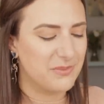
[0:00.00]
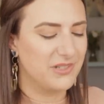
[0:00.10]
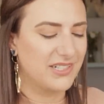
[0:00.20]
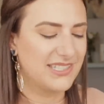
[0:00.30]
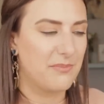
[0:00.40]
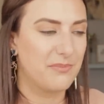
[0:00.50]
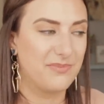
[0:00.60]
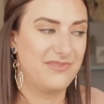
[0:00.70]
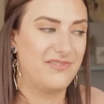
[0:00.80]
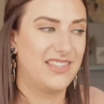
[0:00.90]
books that
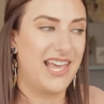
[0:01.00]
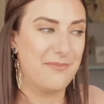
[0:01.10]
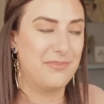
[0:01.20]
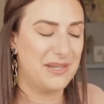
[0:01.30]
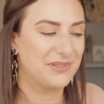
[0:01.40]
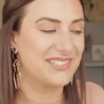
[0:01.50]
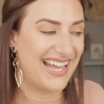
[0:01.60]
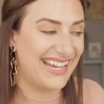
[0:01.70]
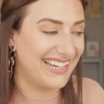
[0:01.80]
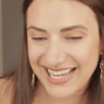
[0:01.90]
that people
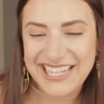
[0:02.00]
sign.